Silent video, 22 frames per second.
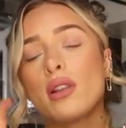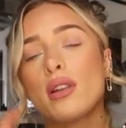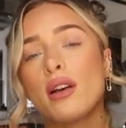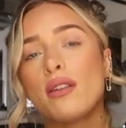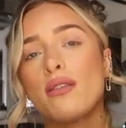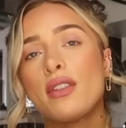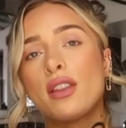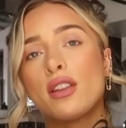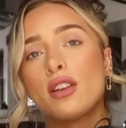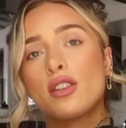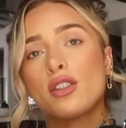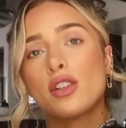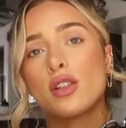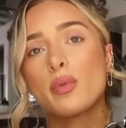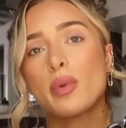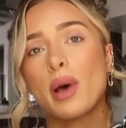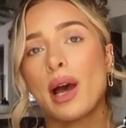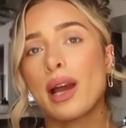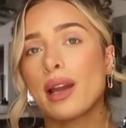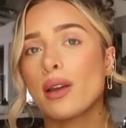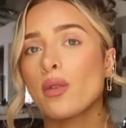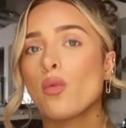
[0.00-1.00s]
Love that they're just
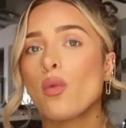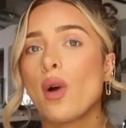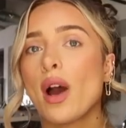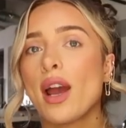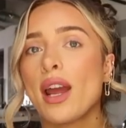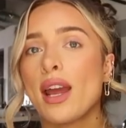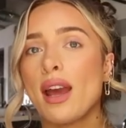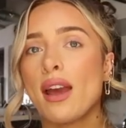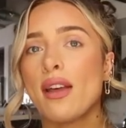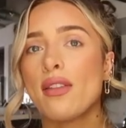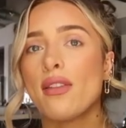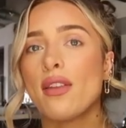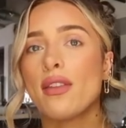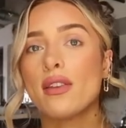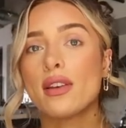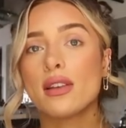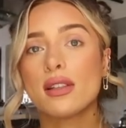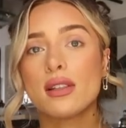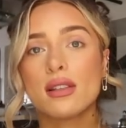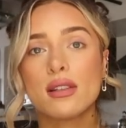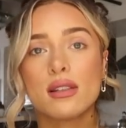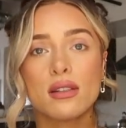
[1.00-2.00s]
black and white and then
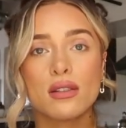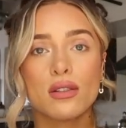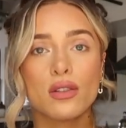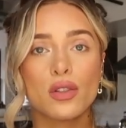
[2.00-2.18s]
this